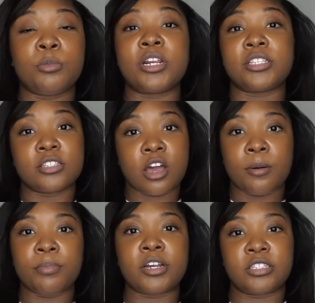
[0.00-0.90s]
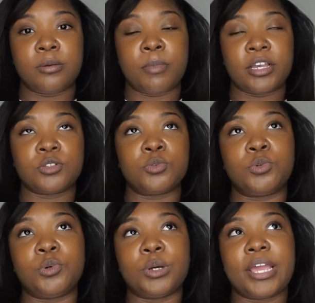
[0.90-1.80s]
but it's complex in my
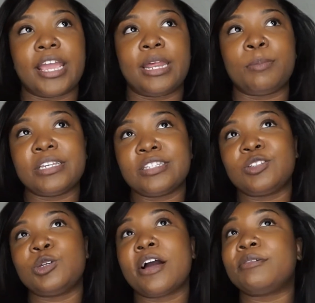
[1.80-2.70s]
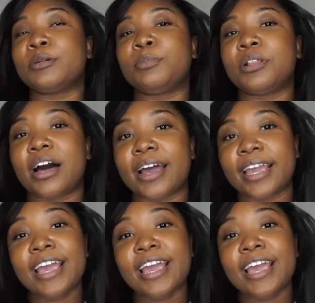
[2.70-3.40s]
school, and basically you have to apply